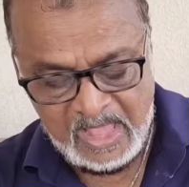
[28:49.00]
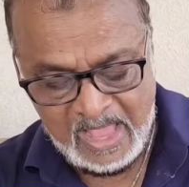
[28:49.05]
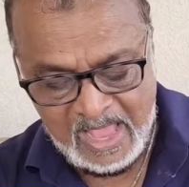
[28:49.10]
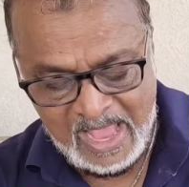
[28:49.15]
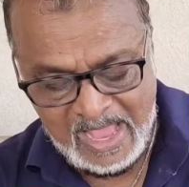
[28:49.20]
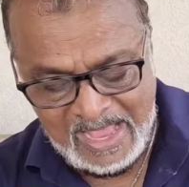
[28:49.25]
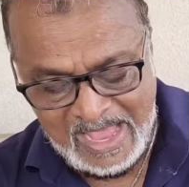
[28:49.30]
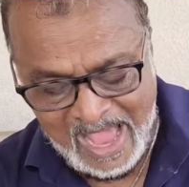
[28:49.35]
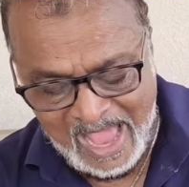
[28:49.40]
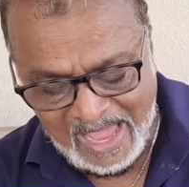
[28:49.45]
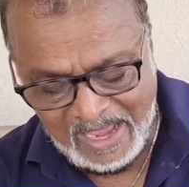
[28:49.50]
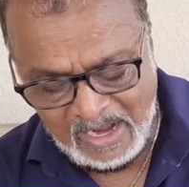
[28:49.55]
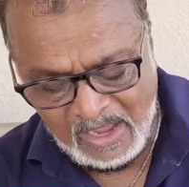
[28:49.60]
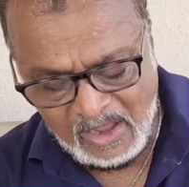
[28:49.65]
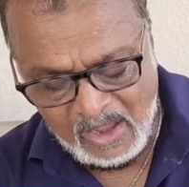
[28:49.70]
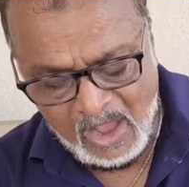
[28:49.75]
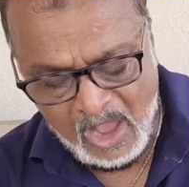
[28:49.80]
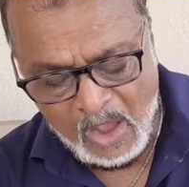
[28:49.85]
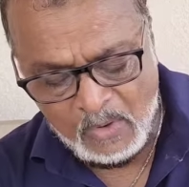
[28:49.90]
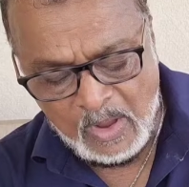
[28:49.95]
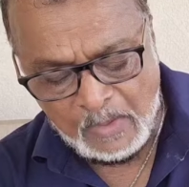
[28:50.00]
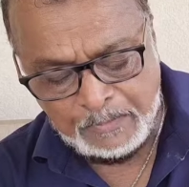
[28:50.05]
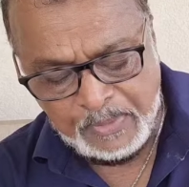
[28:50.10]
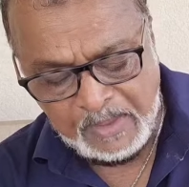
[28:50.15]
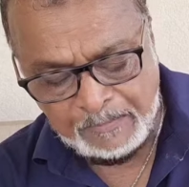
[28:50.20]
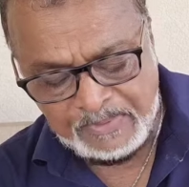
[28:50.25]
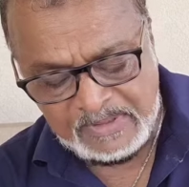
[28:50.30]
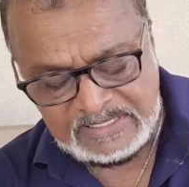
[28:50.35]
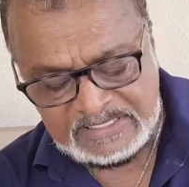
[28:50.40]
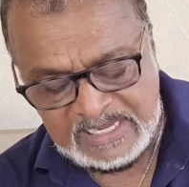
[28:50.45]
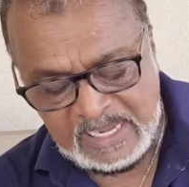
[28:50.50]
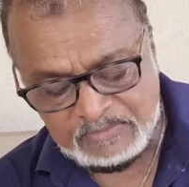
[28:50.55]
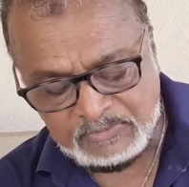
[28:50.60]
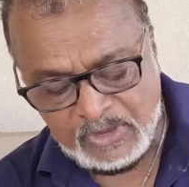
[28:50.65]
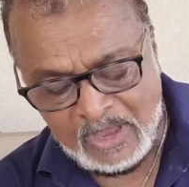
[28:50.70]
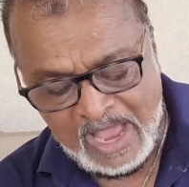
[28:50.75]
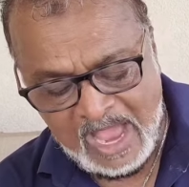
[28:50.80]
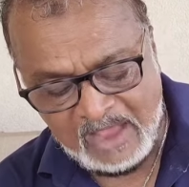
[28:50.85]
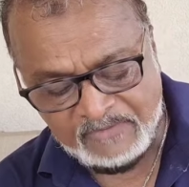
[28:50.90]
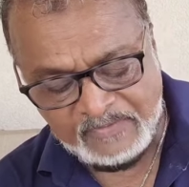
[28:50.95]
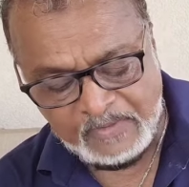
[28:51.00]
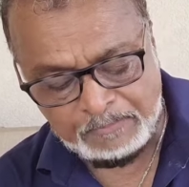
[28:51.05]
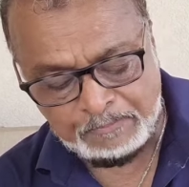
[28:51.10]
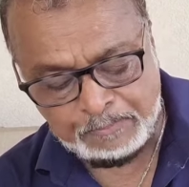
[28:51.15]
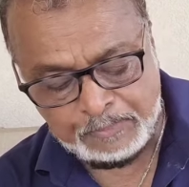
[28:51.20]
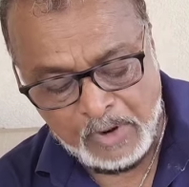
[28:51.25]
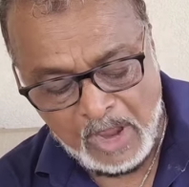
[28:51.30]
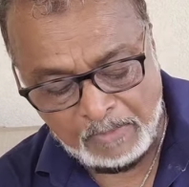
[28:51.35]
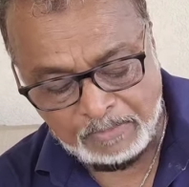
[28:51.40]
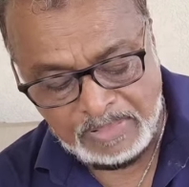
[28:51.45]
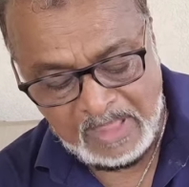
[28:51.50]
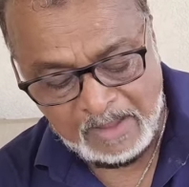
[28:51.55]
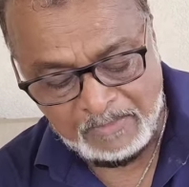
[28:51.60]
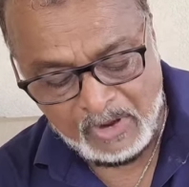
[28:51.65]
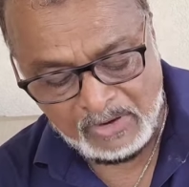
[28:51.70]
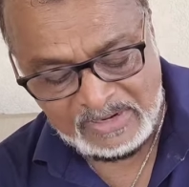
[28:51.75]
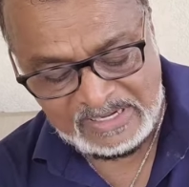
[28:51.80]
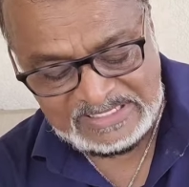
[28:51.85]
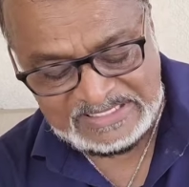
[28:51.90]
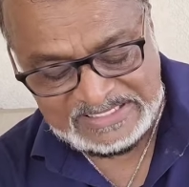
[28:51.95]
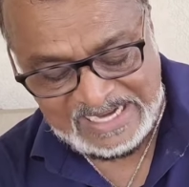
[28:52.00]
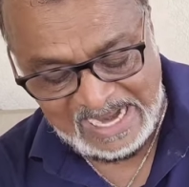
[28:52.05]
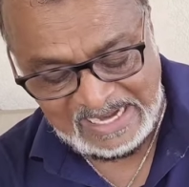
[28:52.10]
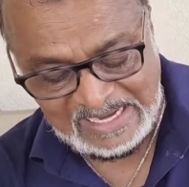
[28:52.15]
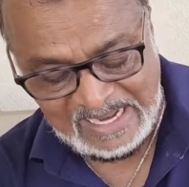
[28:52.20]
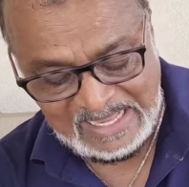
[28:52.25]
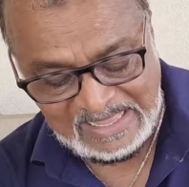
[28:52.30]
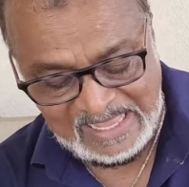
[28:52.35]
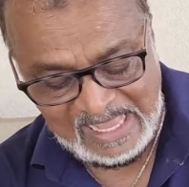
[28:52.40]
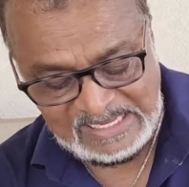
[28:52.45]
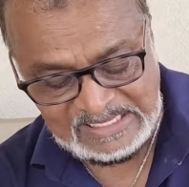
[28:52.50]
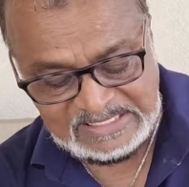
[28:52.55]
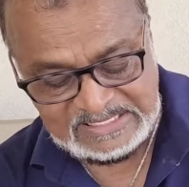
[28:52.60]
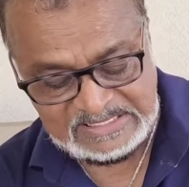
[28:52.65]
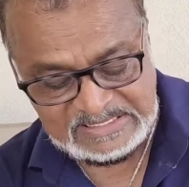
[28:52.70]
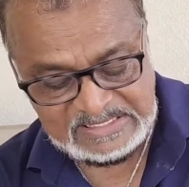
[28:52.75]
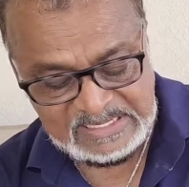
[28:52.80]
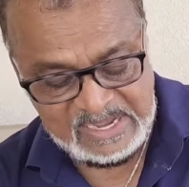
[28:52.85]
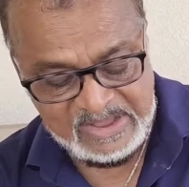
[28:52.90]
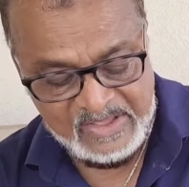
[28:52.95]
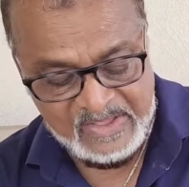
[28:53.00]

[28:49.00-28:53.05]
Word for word: In Guyana, our people seem to have a problem understanding this.